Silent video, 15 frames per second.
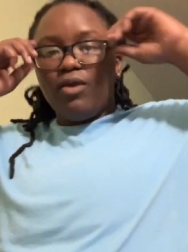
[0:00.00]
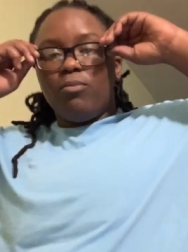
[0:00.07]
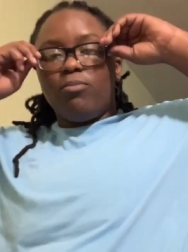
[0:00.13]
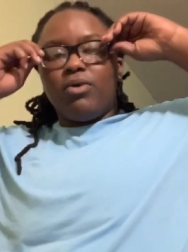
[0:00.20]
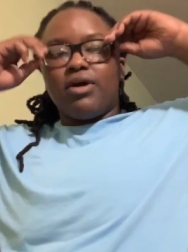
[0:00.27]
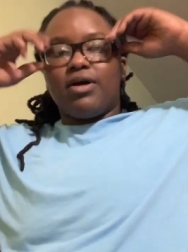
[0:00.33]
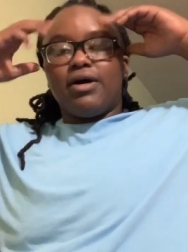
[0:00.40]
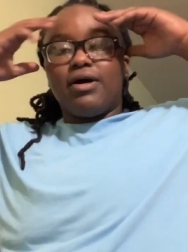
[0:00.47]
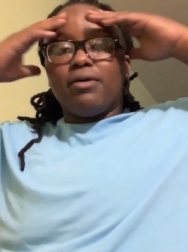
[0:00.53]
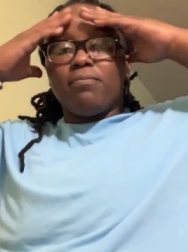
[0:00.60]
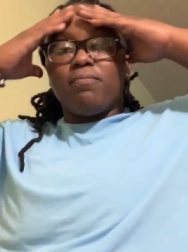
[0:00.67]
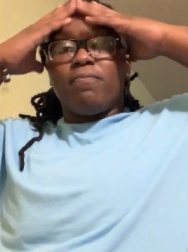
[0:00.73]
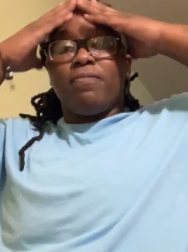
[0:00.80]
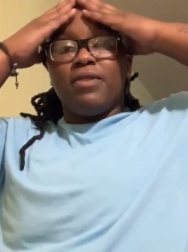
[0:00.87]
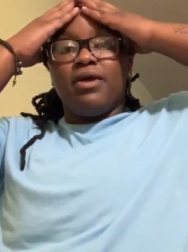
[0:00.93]
But
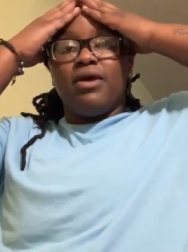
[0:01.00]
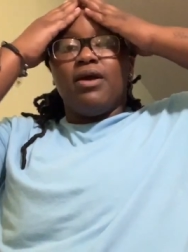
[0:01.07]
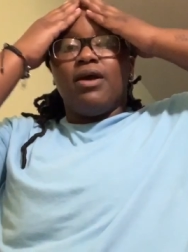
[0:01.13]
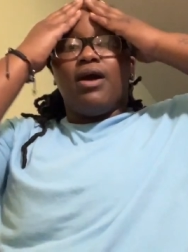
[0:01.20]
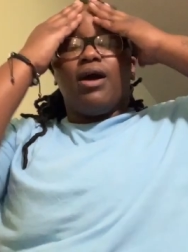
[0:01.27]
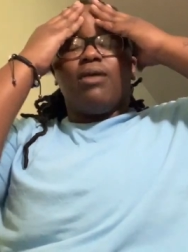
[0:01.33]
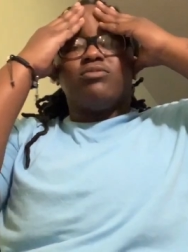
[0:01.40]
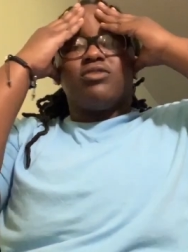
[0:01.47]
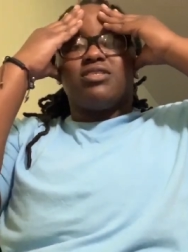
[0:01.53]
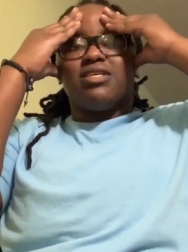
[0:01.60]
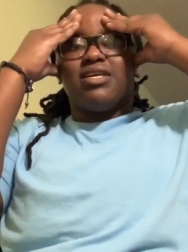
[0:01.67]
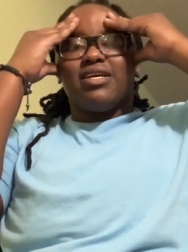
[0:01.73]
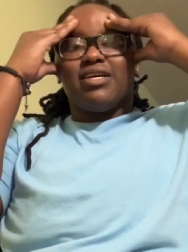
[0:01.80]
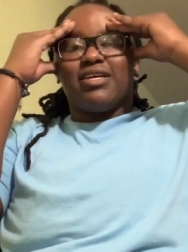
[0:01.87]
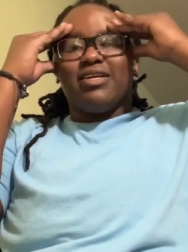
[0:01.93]
I'm just
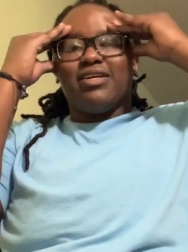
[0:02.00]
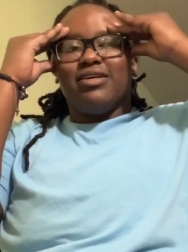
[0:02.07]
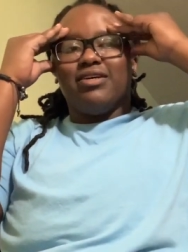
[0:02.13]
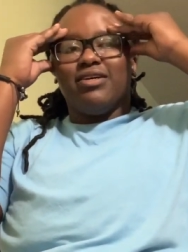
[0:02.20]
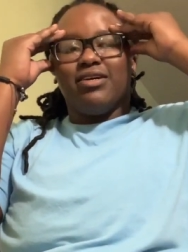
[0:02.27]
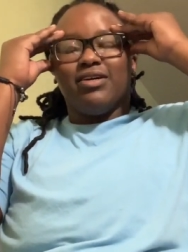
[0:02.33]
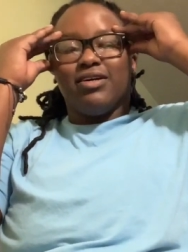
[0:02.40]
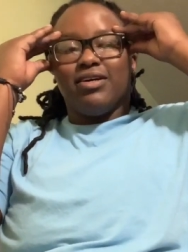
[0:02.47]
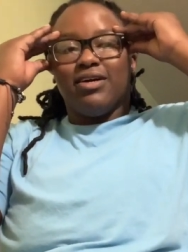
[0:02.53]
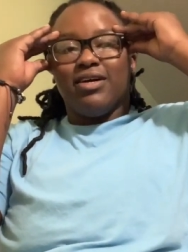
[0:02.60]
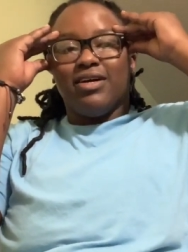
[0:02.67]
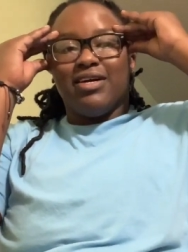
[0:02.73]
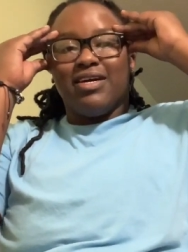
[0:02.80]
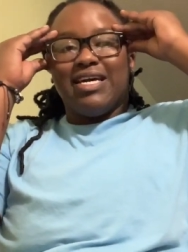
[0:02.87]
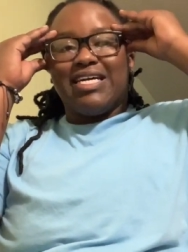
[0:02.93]
like,
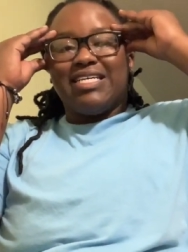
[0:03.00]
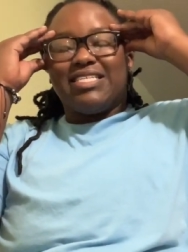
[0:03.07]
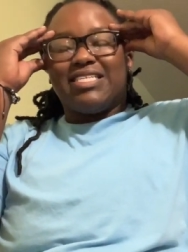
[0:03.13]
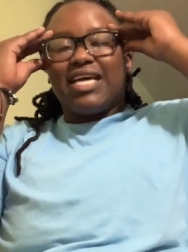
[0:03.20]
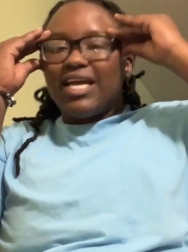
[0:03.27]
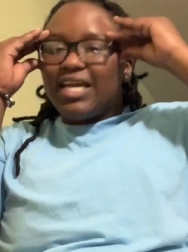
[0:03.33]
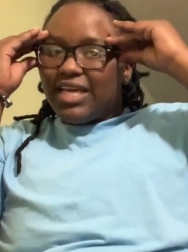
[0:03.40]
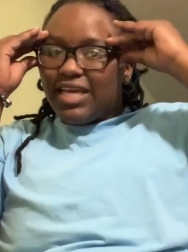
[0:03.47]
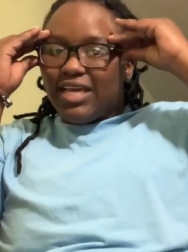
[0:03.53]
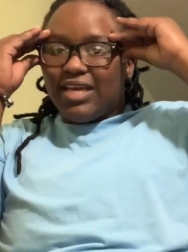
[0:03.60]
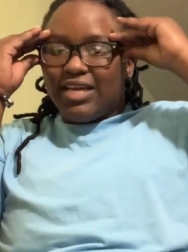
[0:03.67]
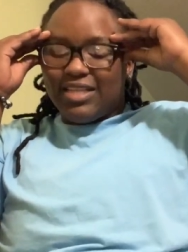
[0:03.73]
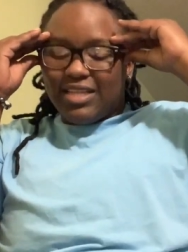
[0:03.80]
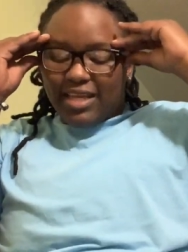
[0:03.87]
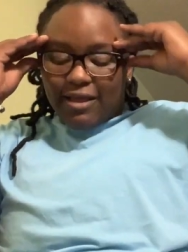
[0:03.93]
dang.
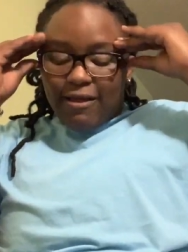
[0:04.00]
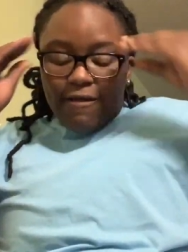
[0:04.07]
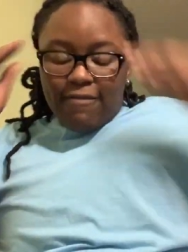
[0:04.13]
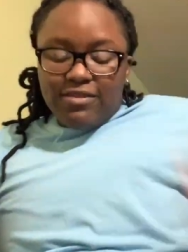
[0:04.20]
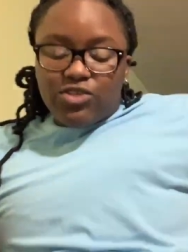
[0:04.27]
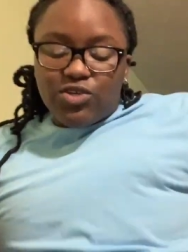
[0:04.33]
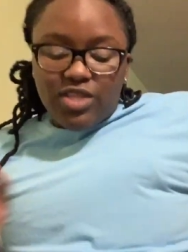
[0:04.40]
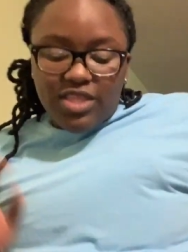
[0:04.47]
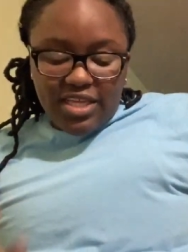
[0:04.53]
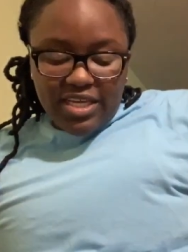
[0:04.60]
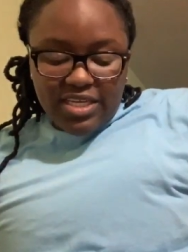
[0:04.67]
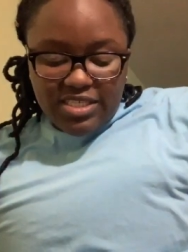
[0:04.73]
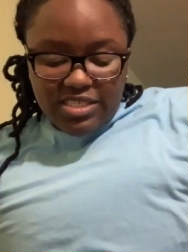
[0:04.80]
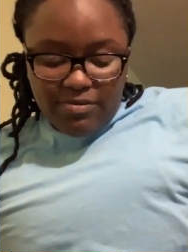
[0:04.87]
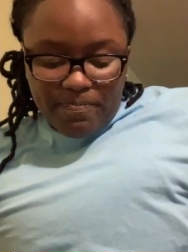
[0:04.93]
Like, so the thing
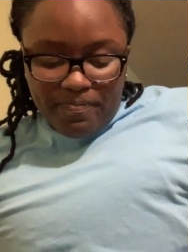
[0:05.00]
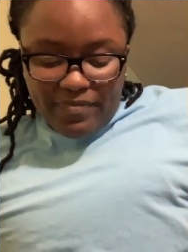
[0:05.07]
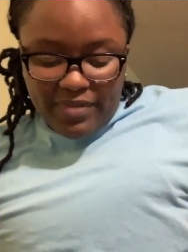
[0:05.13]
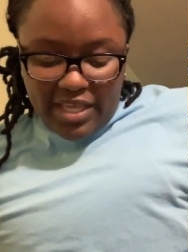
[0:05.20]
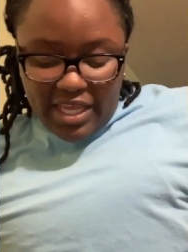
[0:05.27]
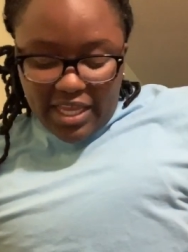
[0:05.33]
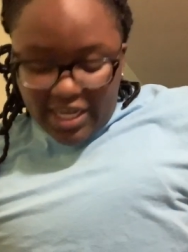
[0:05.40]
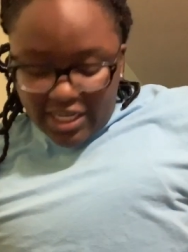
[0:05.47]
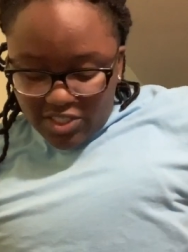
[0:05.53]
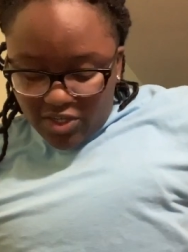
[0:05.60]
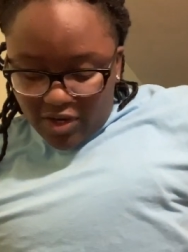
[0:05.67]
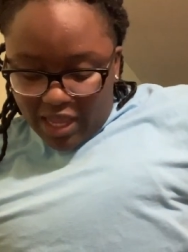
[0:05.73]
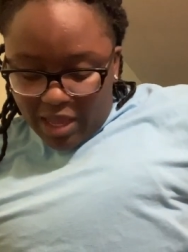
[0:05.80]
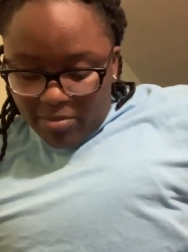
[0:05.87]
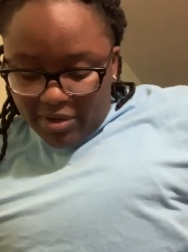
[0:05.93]
is, it didn't
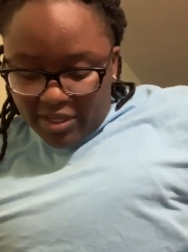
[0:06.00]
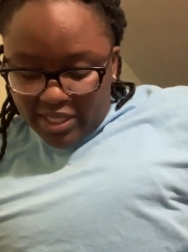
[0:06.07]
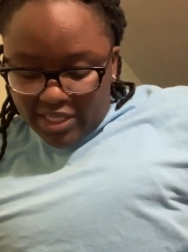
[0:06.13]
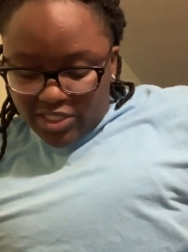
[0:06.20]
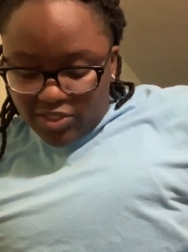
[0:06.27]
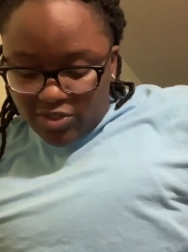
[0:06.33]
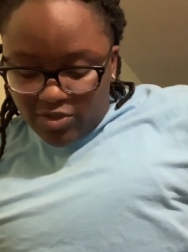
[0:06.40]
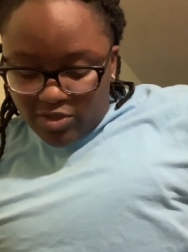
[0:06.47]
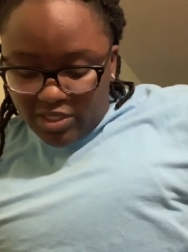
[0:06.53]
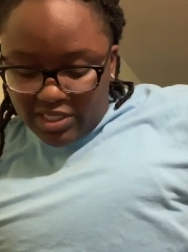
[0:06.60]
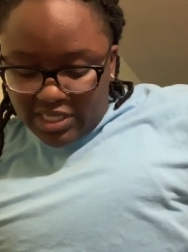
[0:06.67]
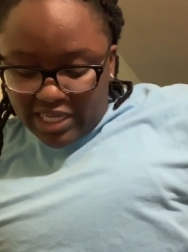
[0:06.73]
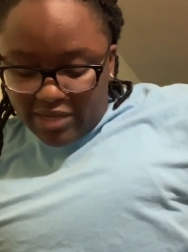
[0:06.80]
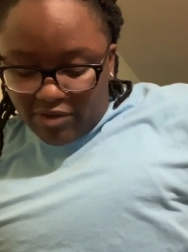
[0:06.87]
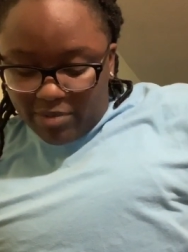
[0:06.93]
start happening until the
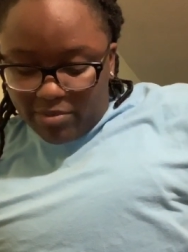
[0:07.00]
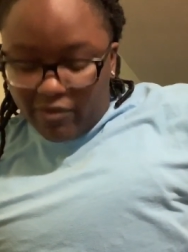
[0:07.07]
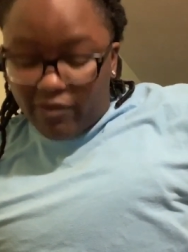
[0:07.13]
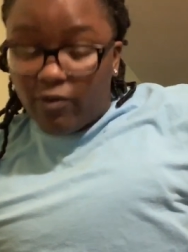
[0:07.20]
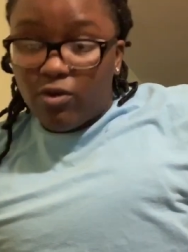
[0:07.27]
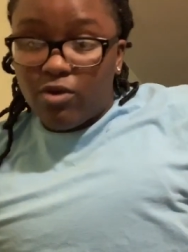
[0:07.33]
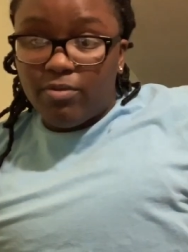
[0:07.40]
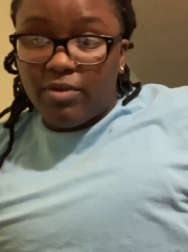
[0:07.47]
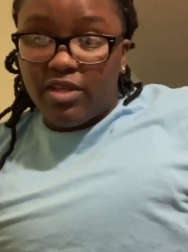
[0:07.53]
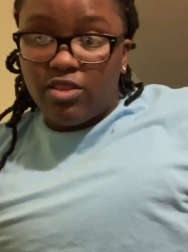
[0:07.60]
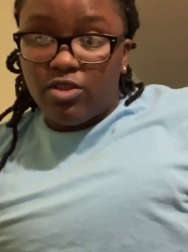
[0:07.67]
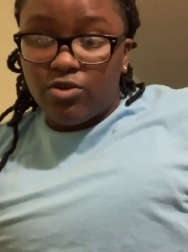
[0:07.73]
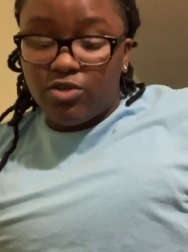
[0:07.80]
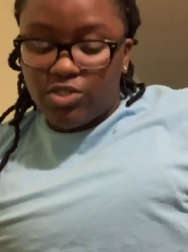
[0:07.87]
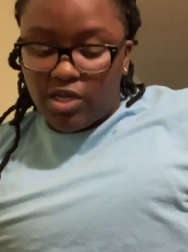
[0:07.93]
day right before my
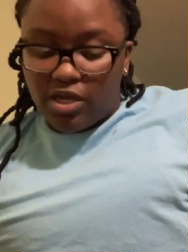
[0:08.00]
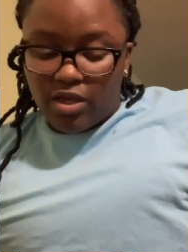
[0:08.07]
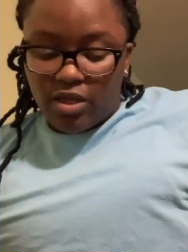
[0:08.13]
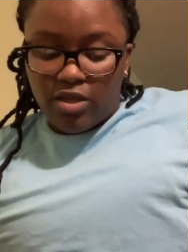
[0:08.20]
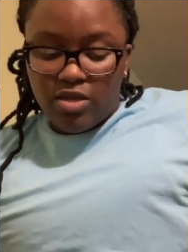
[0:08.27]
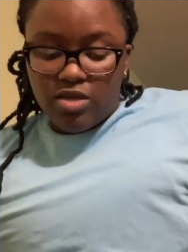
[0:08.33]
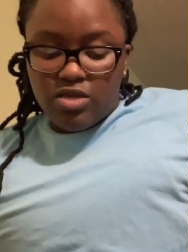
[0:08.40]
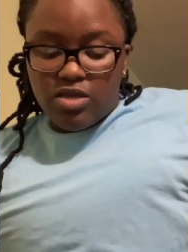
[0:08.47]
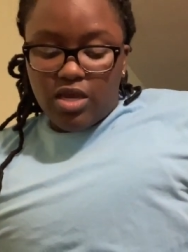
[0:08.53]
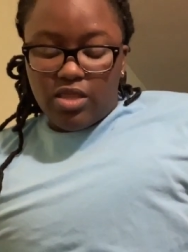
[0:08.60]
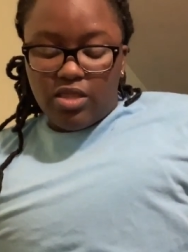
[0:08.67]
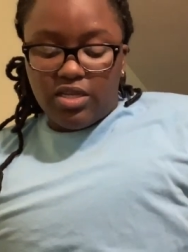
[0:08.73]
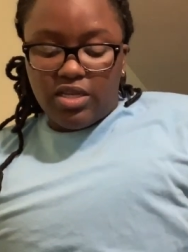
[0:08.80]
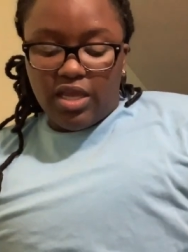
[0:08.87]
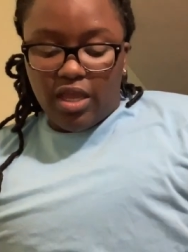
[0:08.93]
third shot. And
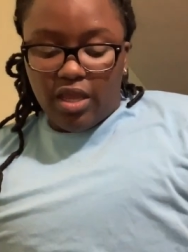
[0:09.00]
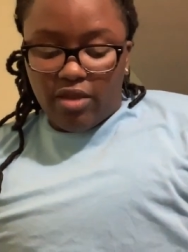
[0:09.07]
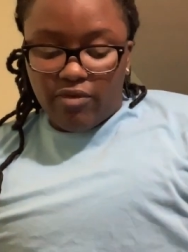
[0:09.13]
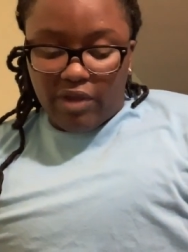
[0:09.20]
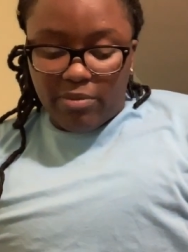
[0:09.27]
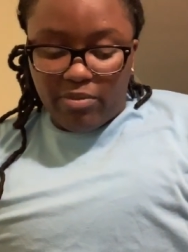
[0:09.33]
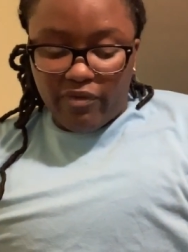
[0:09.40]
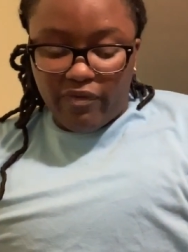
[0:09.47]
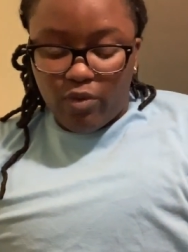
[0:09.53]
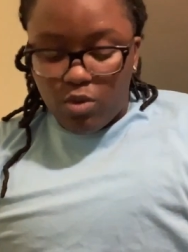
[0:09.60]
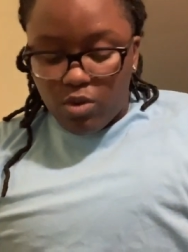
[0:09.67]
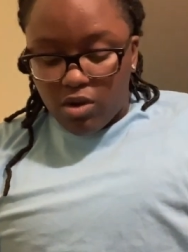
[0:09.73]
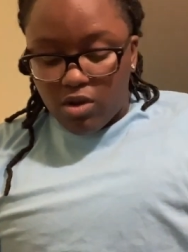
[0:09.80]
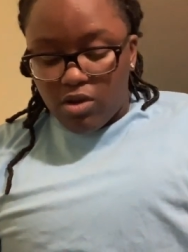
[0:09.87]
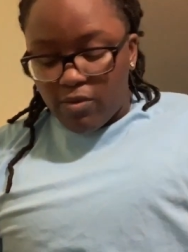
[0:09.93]
the day right
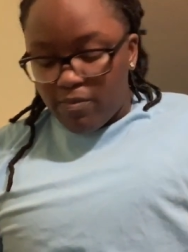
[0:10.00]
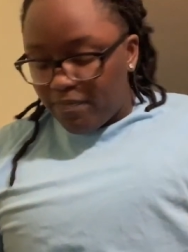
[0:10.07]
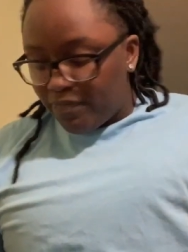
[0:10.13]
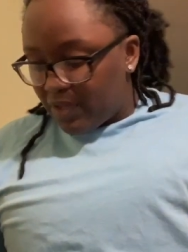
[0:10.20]
before